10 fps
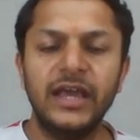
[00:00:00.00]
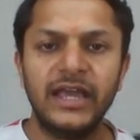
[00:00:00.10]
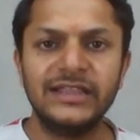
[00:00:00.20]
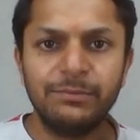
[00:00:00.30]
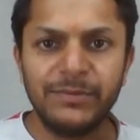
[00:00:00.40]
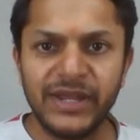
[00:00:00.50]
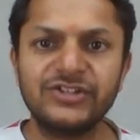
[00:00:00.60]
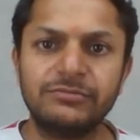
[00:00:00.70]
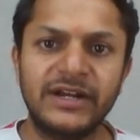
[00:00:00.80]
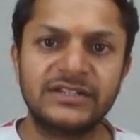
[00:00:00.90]
in the
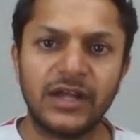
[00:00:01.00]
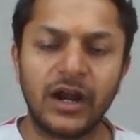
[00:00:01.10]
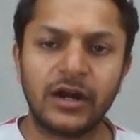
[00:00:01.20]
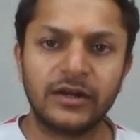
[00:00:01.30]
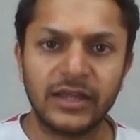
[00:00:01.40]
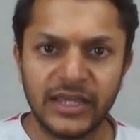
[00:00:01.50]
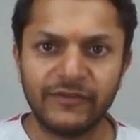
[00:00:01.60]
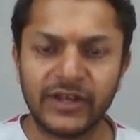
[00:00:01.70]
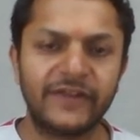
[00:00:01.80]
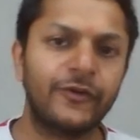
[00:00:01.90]
measurements are
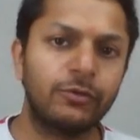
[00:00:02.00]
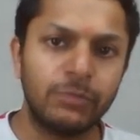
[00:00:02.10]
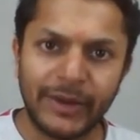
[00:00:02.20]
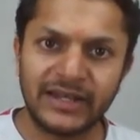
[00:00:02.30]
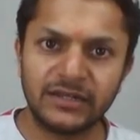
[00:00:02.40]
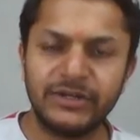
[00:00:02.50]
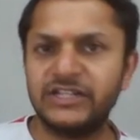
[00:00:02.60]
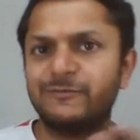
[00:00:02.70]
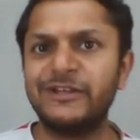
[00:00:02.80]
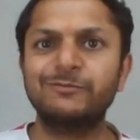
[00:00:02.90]
given. Like for momentum, it
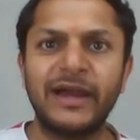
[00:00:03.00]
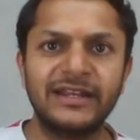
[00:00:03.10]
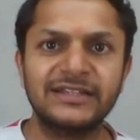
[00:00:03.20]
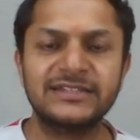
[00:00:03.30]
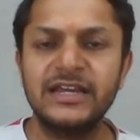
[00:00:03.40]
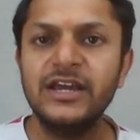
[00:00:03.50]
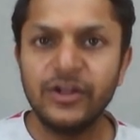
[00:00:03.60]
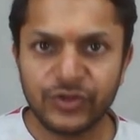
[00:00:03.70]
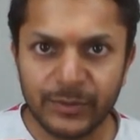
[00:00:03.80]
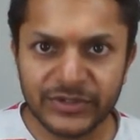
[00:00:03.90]
is plus minus
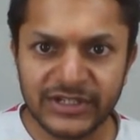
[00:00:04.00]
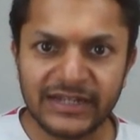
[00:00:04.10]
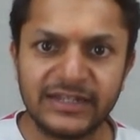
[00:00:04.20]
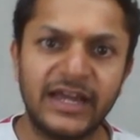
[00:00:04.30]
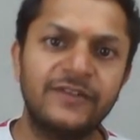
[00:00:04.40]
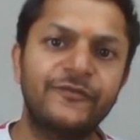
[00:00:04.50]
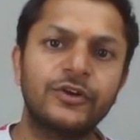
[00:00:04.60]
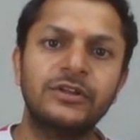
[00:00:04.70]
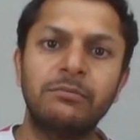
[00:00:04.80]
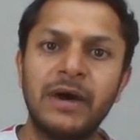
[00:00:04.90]
3%, and for
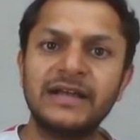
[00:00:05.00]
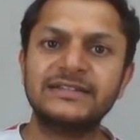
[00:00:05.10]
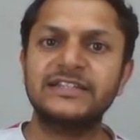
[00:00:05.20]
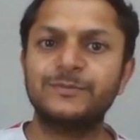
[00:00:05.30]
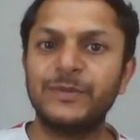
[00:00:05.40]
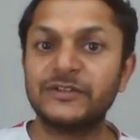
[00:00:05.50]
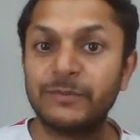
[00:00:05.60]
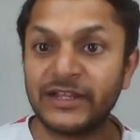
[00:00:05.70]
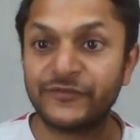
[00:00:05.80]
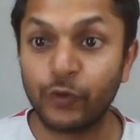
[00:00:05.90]
the mass, it is plus
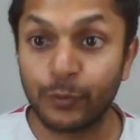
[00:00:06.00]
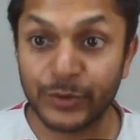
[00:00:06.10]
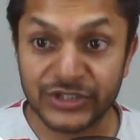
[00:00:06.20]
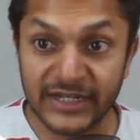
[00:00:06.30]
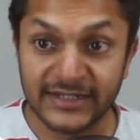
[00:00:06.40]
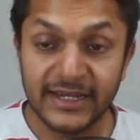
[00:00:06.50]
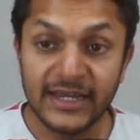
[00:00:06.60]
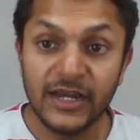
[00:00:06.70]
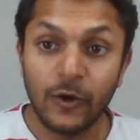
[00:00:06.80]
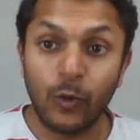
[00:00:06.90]
minus 4%.
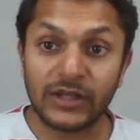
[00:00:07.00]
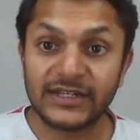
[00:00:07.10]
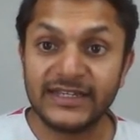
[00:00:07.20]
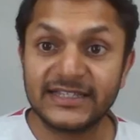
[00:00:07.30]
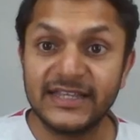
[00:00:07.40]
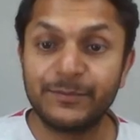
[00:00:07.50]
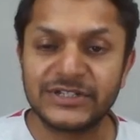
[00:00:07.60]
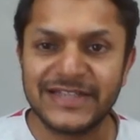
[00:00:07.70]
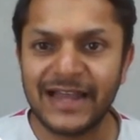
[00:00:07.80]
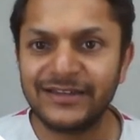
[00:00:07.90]
What is the
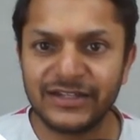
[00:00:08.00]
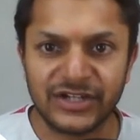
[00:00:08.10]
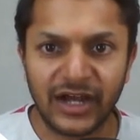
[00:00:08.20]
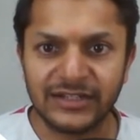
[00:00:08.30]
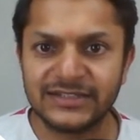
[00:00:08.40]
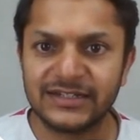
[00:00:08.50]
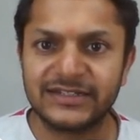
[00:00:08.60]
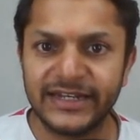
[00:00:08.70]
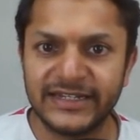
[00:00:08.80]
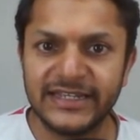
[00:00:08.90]
percentage
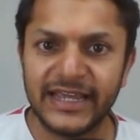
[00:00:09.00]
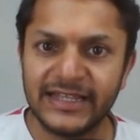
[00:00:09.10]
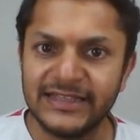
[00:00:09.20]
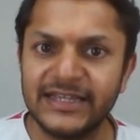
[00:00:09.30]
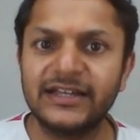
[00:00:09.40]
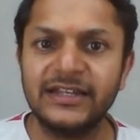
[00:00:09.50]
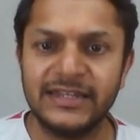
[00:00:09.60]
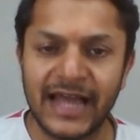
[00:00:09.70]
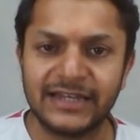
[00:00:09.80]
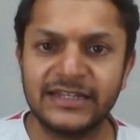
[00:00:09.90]
uncertainty in the
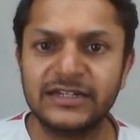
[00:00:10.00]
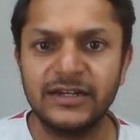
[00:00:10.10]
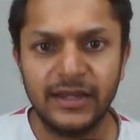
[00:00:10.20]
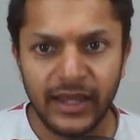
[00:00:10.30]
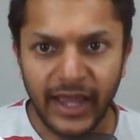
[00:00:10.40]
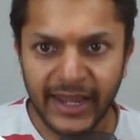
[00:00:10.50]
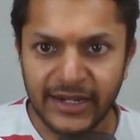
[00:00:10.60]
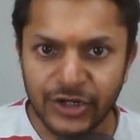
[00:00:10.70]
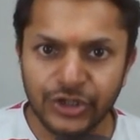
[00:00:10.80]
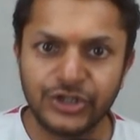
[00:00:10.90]
kinetic
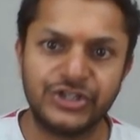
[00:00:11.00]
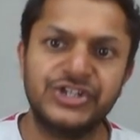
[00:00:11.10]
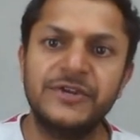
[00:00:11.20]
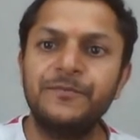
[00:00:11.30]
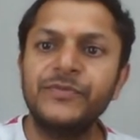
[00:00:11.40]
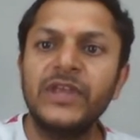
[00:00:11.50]
energy?